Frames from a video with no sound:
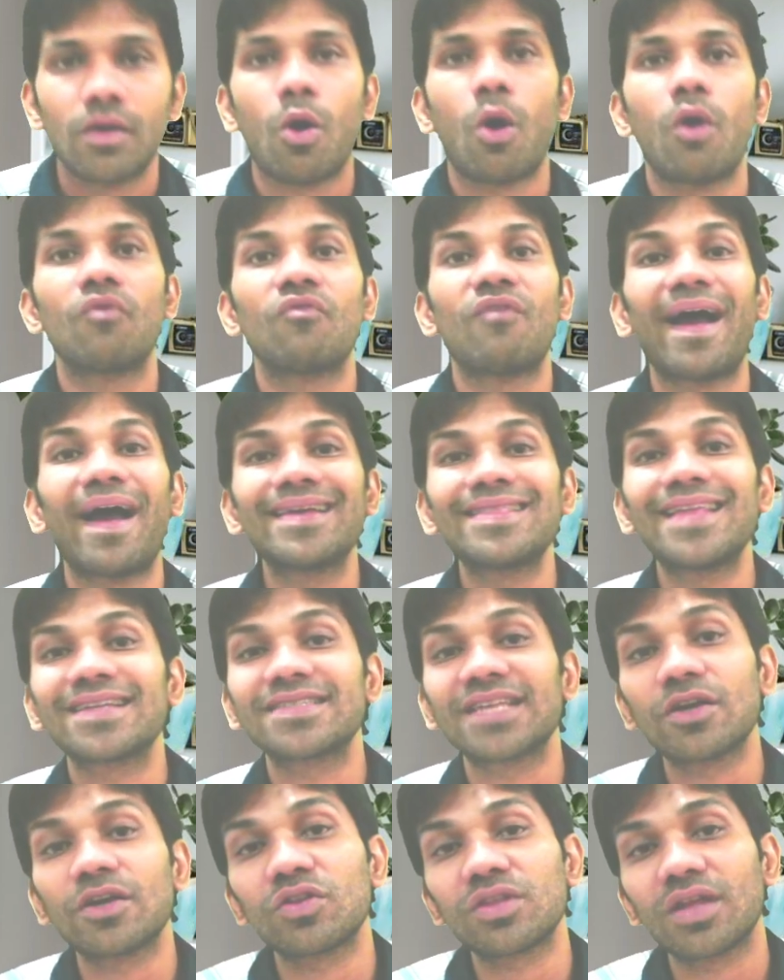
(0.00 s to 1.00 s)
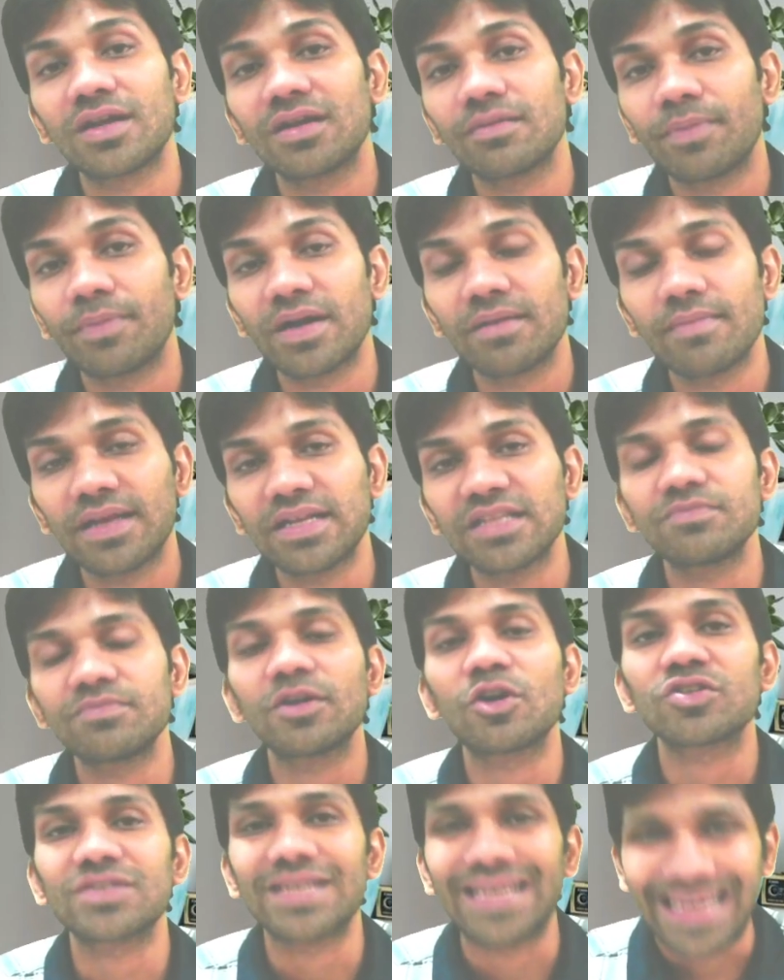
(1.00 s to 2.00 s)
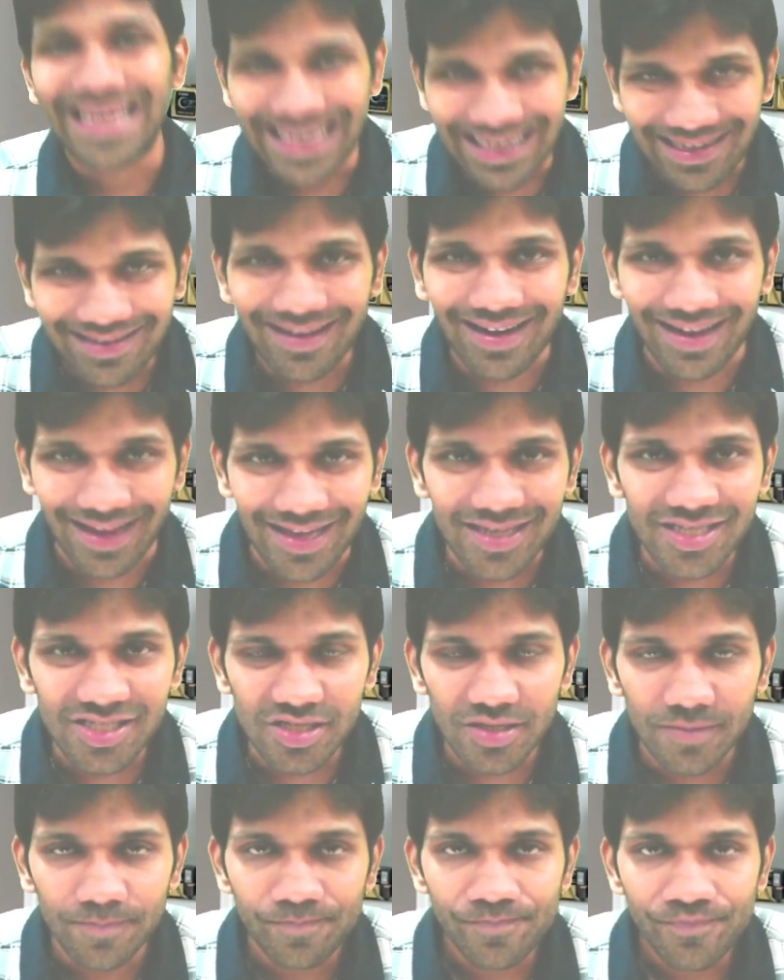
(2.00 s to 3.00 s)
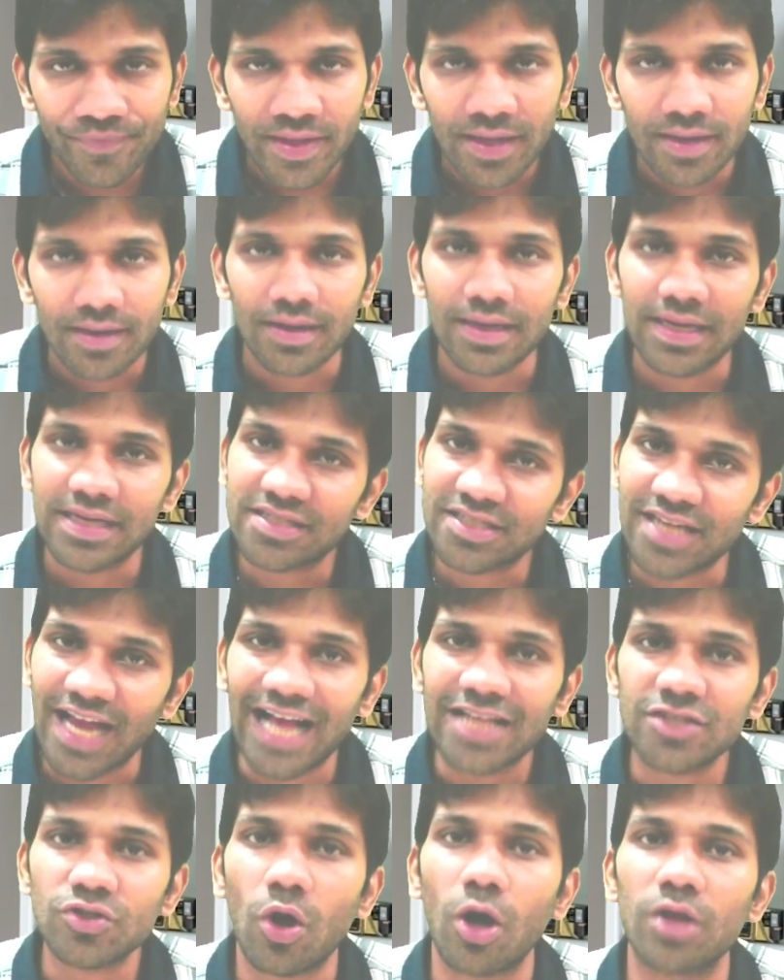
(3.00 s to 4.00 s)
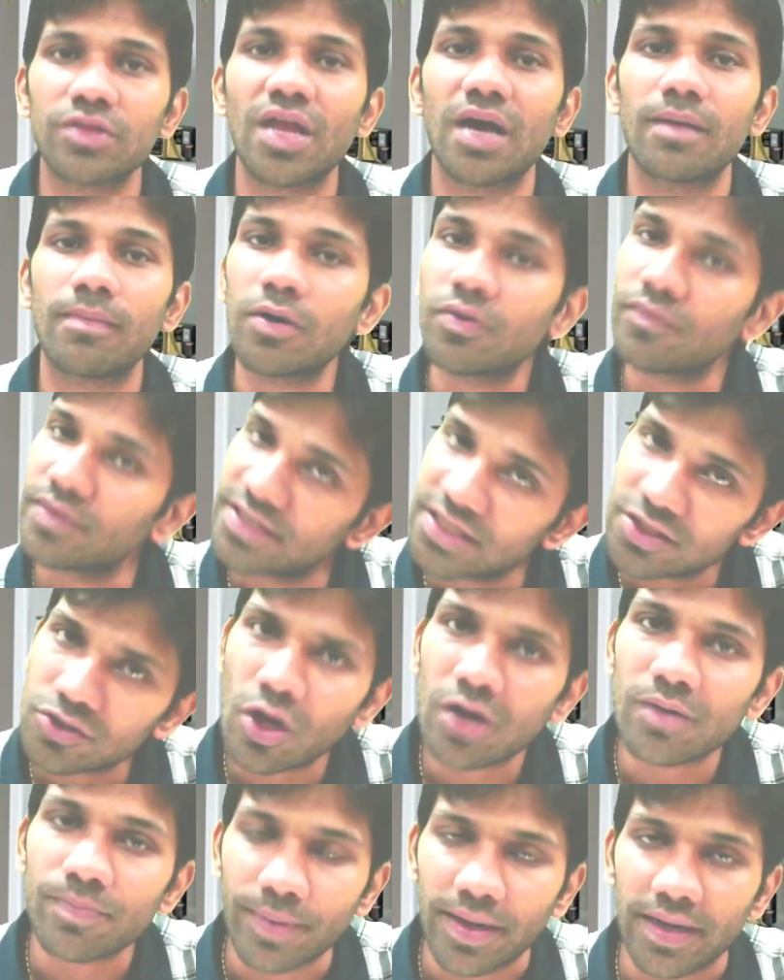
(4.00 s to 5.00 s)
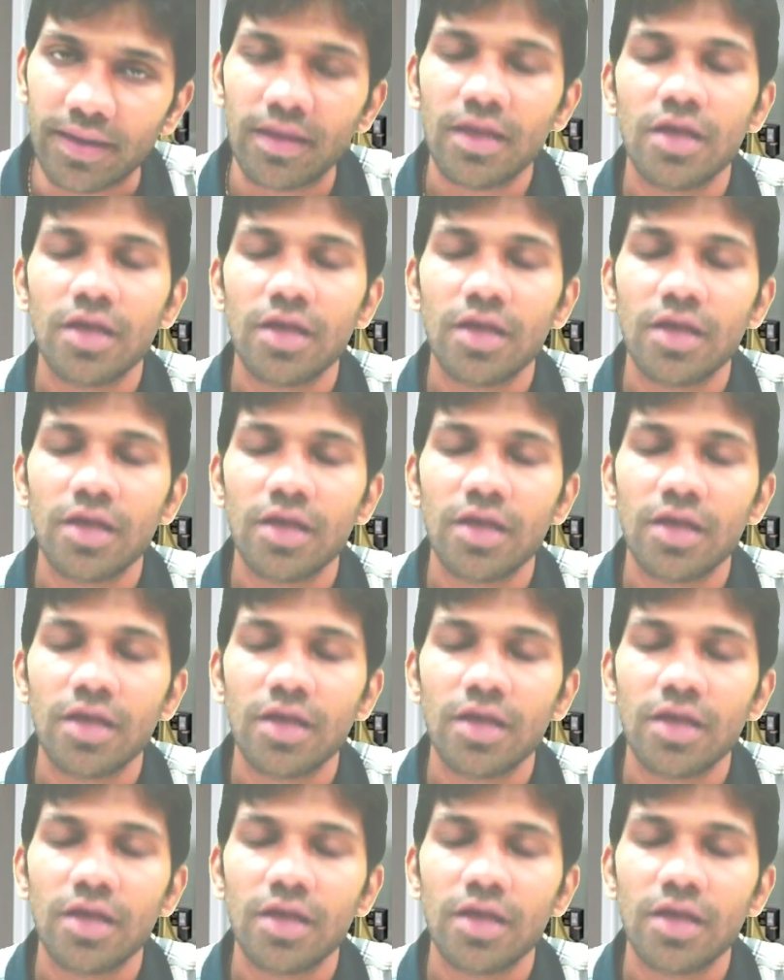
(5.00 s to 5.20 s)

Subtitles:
Why they are saying on the unpaid balance? Because interest is charged on the amount which is not paid.